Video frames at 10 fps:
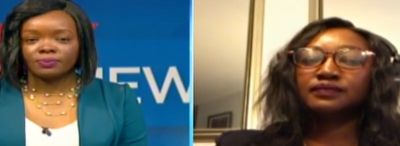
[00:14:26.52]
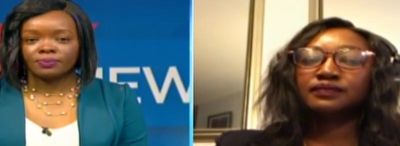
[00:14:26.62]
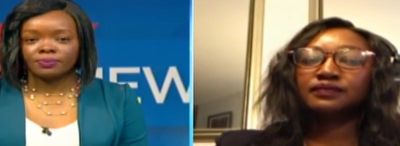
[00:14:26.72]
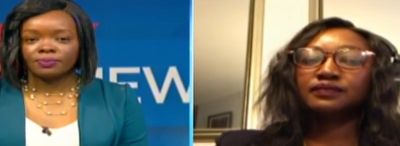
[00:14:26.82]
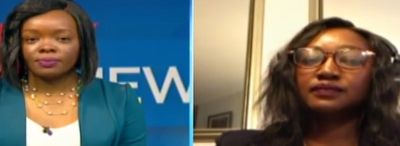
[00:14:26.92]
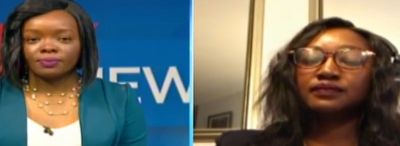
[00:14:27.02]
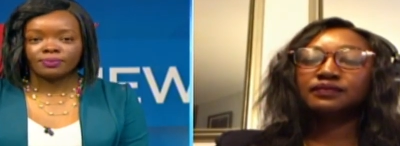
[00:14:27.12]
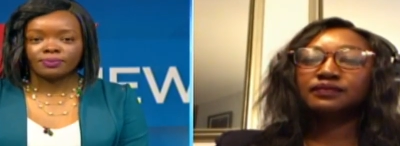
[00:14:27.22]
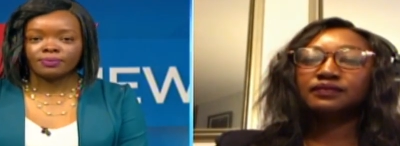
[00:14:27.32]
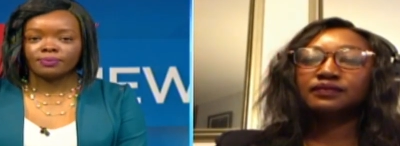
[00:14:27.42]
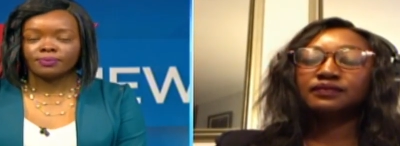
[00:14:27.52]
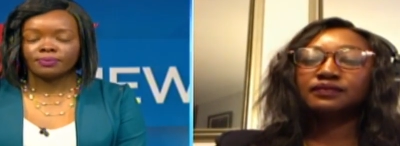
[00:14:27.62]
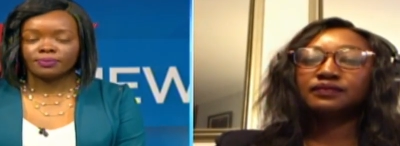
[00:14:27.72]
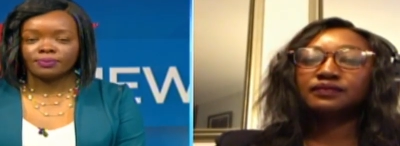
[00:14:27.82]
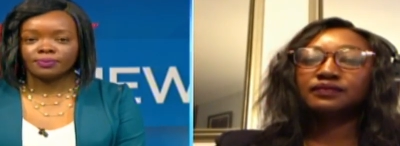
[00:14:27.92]

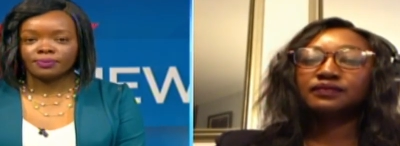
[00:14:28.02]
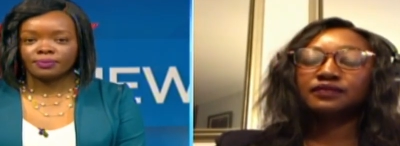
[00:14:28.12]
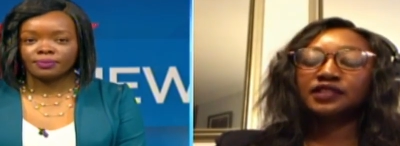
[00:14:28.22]
Nobody speaks.